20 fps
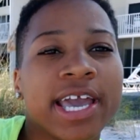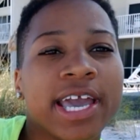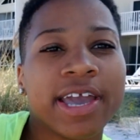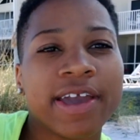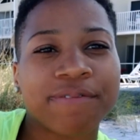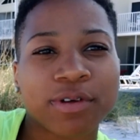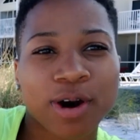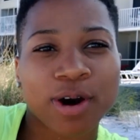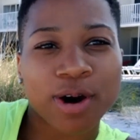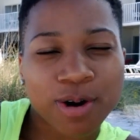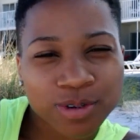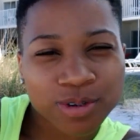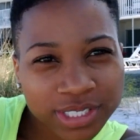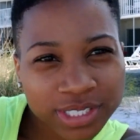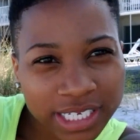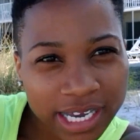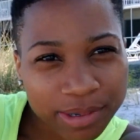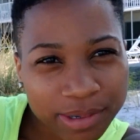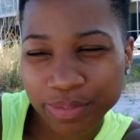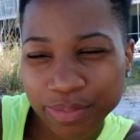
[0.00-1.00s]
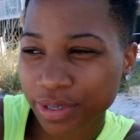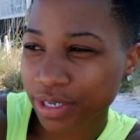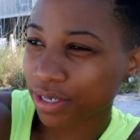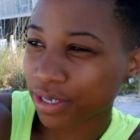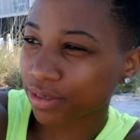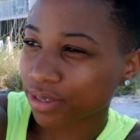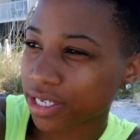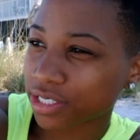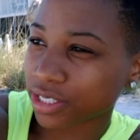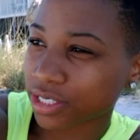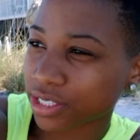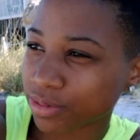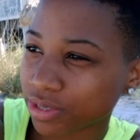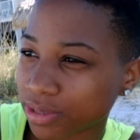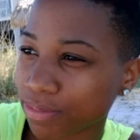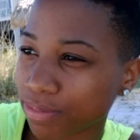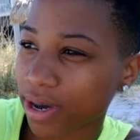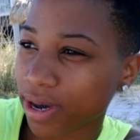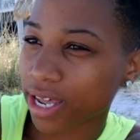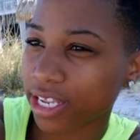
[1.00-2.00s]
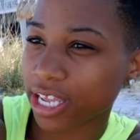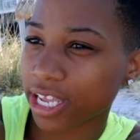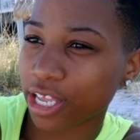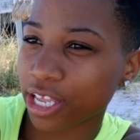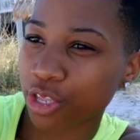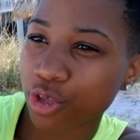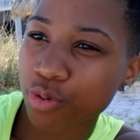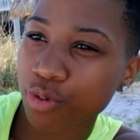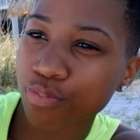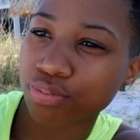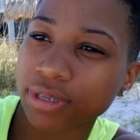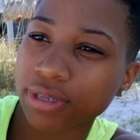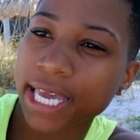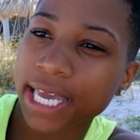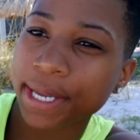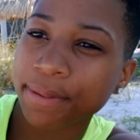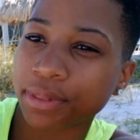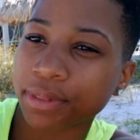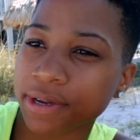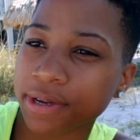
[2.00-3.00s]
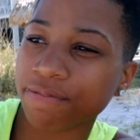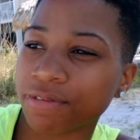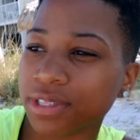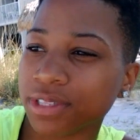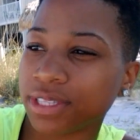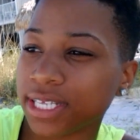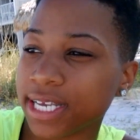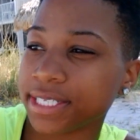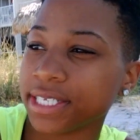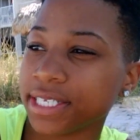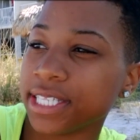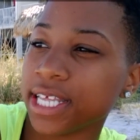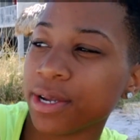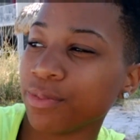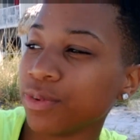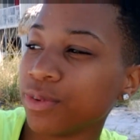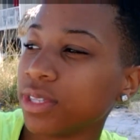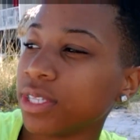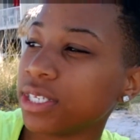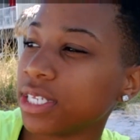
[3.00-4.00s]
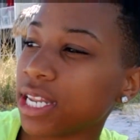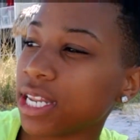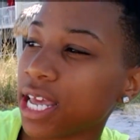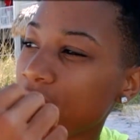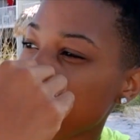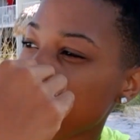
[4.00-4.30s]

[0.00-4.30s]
If the whole time you've been in a relationship with somebody and you blame them for things that they really didn't